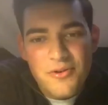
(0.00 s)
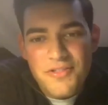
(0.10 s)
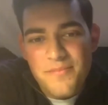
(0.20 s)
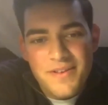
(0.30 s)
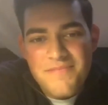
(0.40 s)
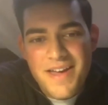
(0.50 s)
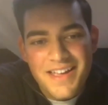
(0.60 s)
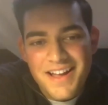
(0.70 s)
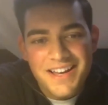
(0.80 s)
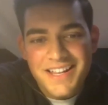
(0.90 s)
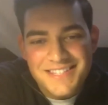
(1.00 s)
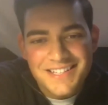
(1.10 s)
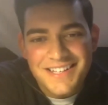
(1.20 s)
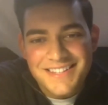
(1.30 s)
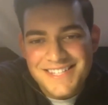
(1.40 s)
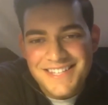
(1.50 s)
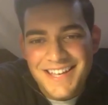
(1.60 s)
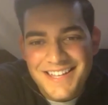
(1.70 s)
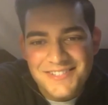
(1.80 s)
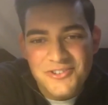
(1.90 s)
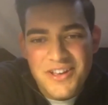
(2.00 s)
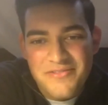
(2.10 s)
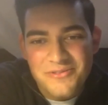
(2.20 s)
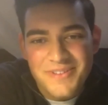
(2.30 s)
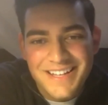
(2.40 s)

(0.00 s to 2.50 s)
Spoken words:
than me, mate. I need to get to your level, mate.